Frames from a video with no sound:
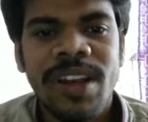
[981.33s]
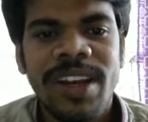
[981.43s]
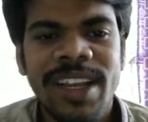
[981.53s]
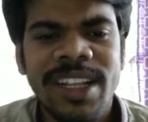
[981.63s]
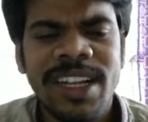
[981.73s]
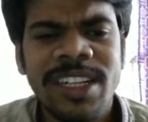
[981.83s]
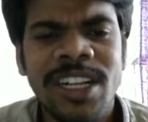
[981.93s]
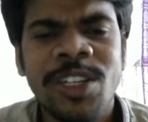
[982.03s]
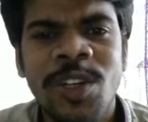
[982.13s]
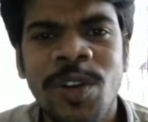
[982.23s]
Leydig cells
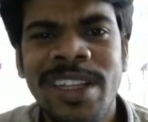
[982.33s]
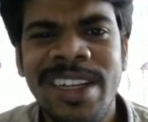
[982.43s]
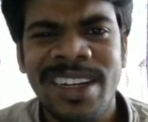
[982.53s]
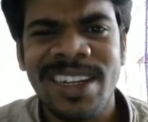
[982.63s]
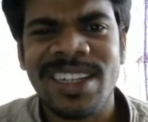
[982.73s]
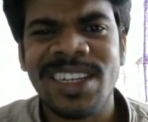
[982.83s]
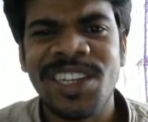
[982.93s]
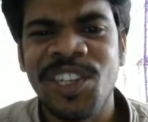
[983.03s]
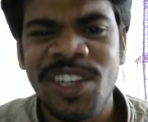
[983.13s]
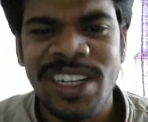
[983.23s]
also known as
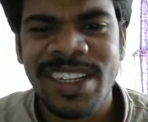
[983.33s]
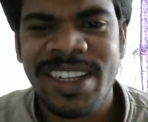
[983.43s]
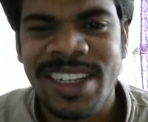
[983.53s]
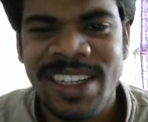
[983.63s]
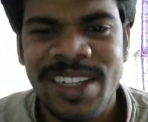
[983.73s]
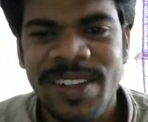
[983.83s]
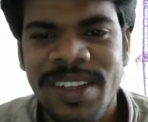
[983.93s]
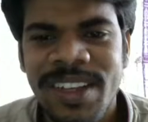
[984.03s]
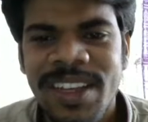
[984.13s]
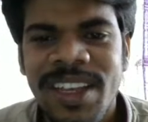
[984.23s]
interstitial cells.
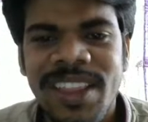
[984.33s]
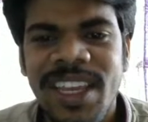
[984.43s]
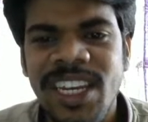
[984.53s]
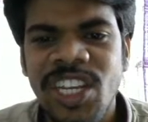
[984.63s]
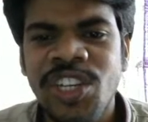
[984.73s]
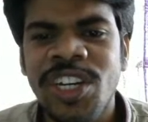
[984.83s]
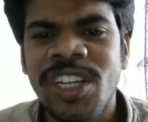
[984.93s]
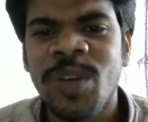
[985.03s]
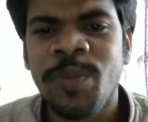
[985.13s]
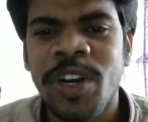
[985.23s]
They
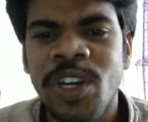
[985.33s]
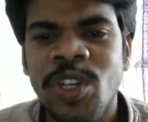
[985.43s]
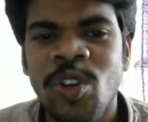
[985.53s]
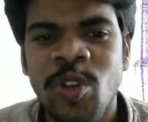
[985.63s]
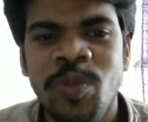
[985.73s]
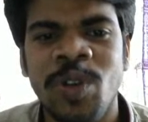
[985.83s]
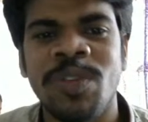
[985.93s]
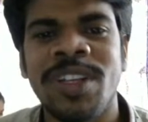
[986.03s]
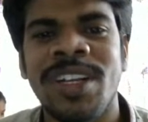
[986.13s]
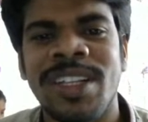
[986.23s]
initiate the production of
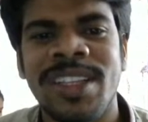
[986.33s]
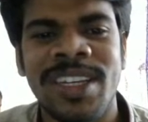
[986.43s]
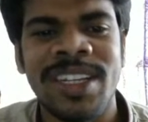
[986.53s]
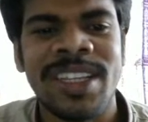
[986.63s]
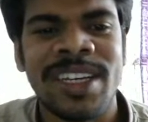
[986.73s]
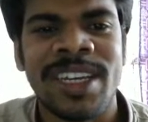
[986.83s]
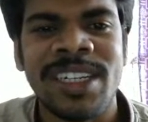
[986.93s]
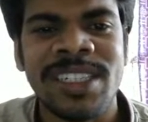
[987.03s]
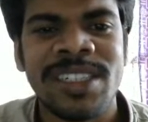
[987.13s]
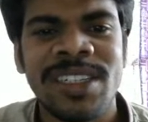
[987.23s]
sperm cells. That is the
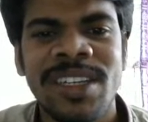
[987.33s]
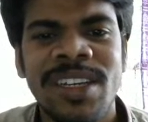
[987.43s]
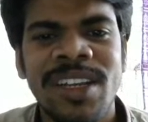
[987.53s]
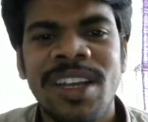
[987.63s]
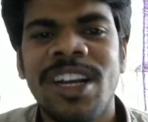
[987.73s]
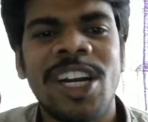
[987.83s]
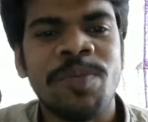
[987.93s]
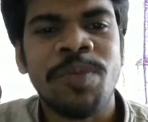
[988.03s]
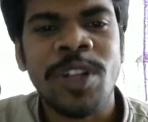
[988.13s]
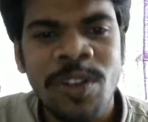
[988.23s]
correct.
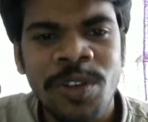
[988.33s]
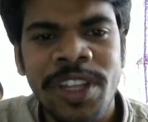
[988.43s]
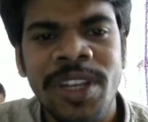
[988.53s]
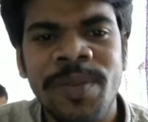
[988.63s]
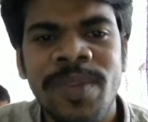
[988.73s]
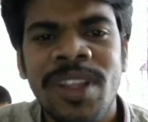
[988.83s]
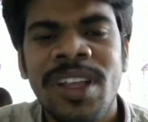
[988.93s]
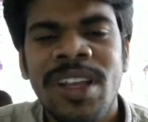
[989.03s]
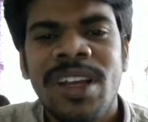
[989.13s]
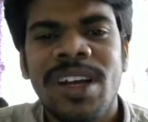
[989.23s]
Corpus luteum
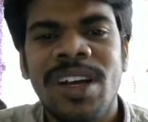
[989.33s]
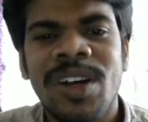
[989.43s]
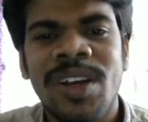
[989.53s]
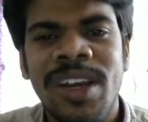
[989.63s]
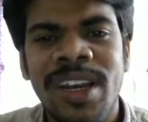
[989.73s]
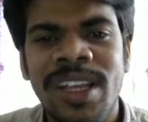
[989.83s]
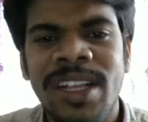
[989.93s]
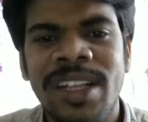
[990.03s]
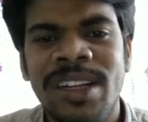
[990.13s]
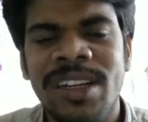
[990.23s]

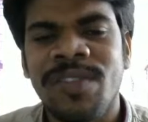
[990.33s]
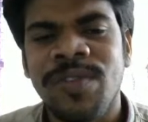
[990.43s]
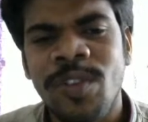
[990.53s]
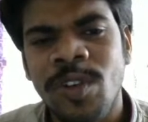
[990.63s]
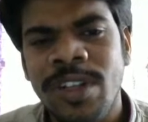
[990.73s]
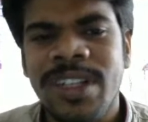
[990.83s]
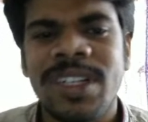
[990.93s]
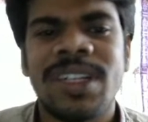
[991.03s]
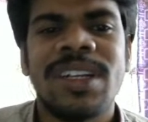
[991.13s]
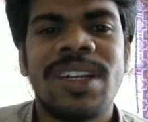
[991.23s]
release, of
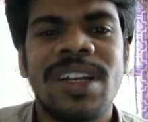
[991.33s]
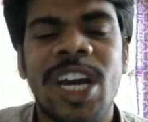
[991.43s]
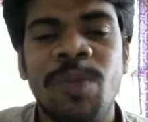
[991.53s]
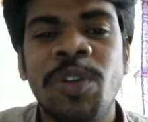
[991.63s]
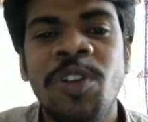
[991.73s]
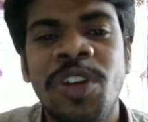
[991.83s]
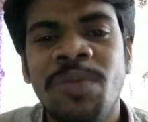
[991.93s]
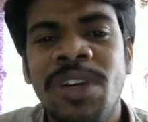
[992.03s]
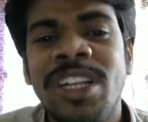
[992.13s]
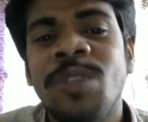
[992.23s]
course, corpus
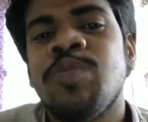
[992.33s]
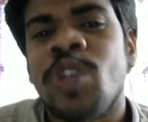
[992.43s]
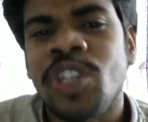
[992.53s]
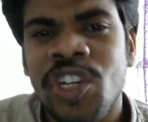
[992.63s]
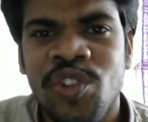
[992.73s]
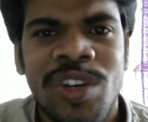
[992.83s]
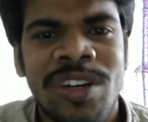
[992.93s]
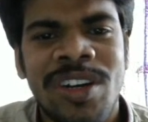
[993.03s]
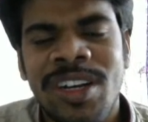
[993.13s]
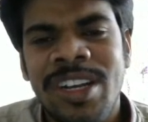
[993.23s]
luteum release
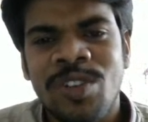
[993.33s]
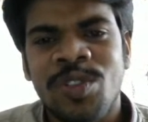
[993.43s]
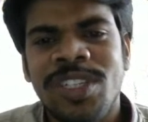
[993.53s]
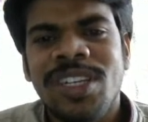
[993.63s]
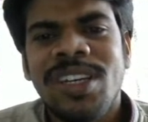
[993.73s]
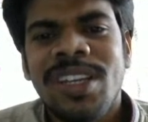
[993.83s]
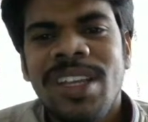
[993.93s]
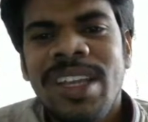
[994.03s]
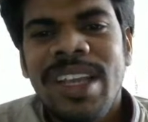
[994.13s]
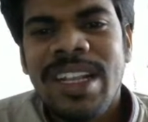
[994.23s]
progesterone, not estrogen,
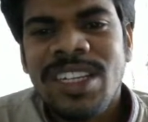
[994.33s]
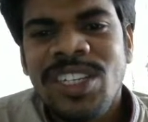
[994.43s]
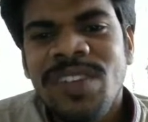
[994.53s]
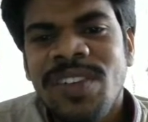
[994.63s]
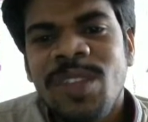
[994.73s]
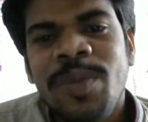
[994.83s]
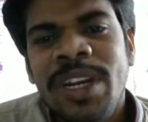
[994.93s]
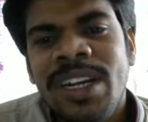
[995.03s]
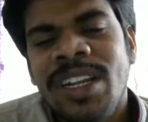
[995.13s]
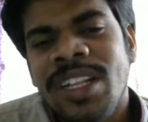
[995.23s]
essential for the
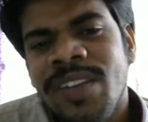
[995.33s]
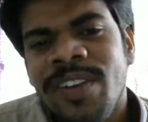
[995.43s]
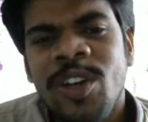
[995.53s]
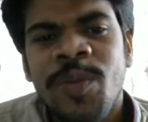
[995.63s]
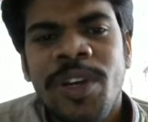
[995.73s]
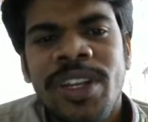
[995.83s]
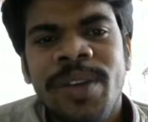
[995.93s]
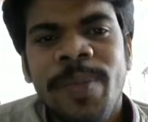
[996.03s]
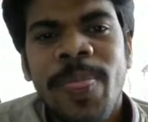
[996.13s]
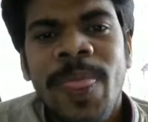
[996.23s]
maintenance of
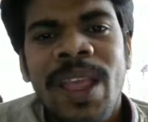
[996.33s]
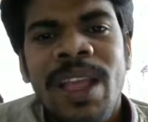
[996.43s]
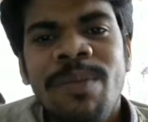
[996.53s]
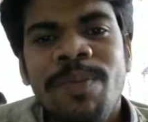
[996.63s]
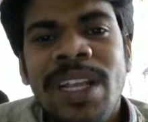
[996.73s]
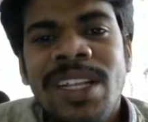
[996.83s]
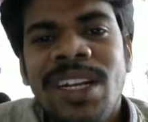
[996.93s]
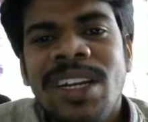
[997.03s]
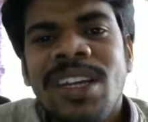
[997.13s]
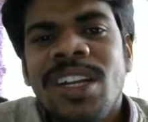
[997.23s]
endometrium.
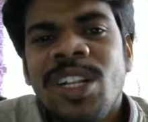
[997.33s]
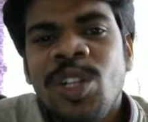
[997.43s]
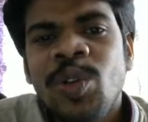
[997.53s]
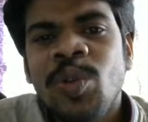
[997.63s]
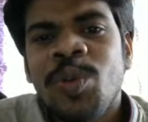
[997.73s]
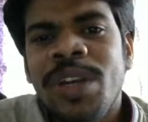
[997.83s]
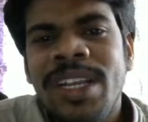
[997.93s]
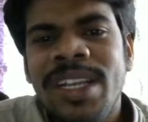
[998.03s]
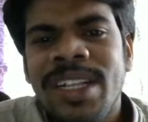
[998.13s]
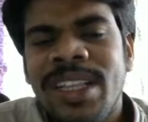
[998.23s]
Placenta also
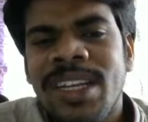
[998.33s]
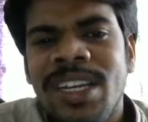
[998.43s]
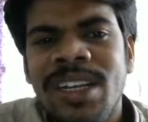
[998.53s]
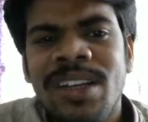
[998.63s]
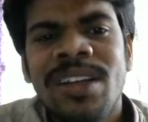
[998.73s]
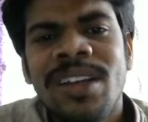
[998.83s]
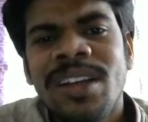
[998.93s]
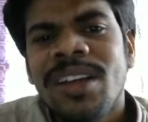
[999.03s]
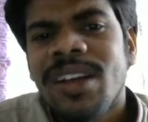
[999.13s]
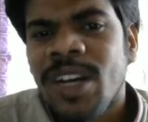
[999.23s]
release the
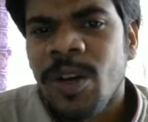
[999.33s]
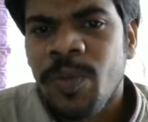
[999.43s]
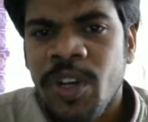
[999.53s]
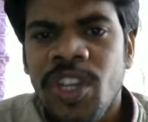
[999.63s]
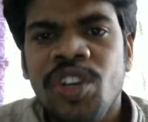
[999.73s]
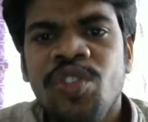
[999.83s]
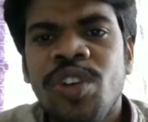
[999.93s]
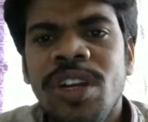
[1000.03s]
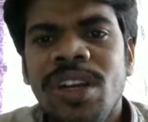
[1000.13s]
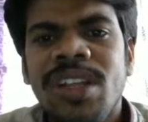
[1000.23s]

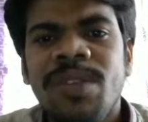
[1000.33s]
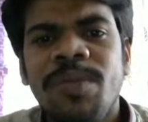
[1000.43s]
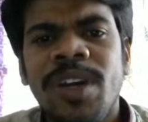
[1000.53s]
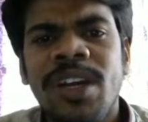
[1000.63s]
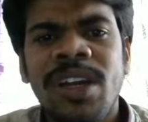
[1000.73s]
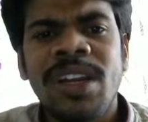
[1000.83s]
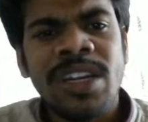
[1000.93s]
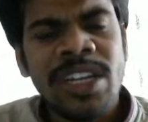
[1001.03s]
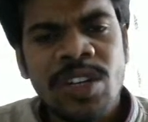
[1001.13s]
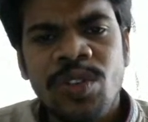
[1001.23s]
progesterone, but in
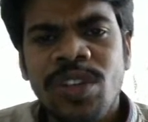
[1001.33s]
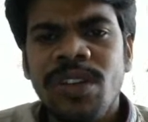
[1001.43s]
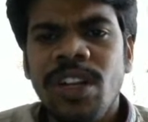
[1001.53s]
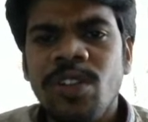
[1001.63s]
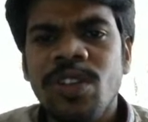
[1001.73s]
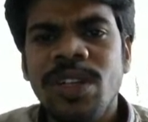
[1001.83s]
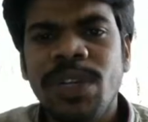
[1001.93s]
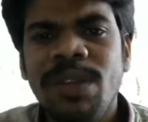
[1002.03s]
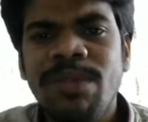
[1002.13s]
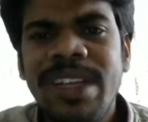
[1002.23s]
the estrogen also
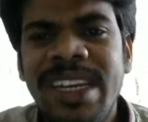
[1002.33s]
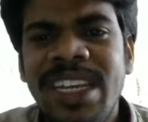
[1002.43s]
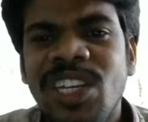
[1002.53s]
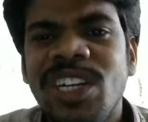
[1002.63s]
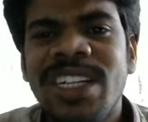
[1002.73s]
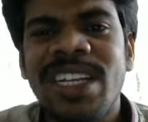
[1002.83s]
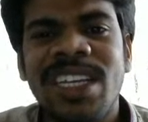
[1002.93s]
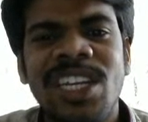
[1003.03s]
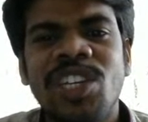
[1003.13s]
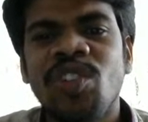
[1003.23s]
sometimes initiates
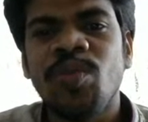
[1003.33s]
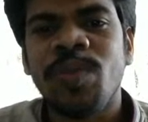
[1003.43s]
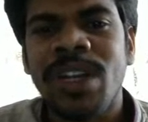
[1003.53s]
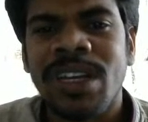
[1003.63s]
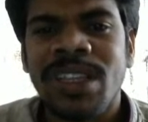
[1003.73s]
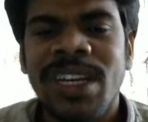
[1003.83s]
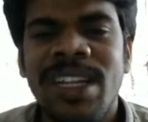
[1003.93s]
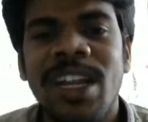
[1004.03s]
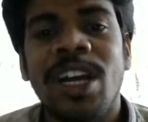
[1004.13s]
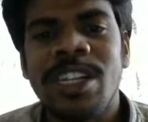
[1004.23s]
secretion of milk, that
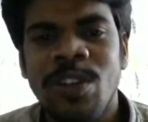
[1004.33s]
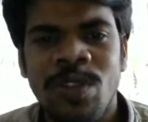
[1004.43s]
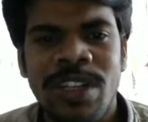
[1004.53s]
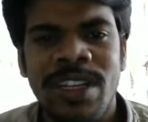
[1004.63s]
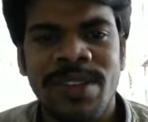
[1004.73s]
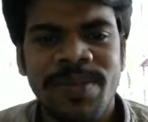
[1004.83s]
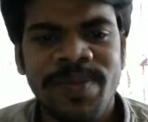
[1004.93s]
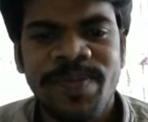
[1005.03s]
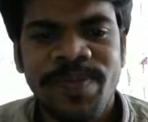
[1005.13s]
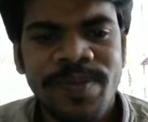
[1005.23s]
is oxytocin.
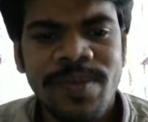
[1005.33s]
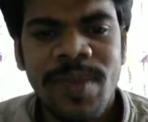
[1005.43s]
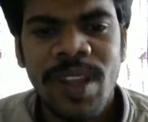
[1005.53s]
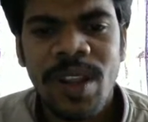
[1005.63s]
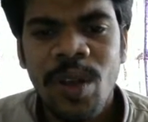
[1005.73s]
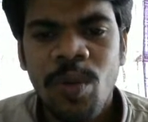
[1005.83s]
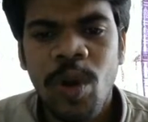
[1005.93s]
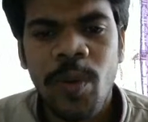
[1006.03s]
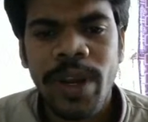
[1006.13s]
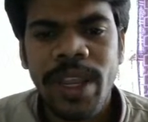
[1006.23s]

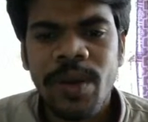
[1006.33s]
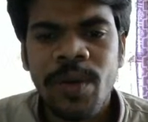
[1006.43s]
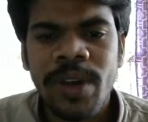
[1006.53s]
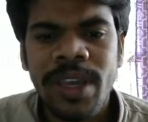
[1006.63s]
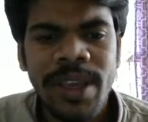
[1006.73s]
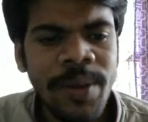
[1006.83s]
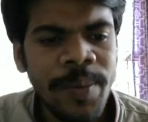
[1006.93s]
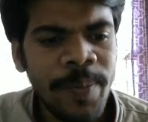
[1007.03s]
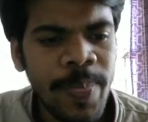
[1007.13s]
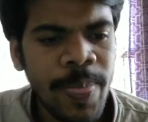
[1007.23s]
Ovary, okay.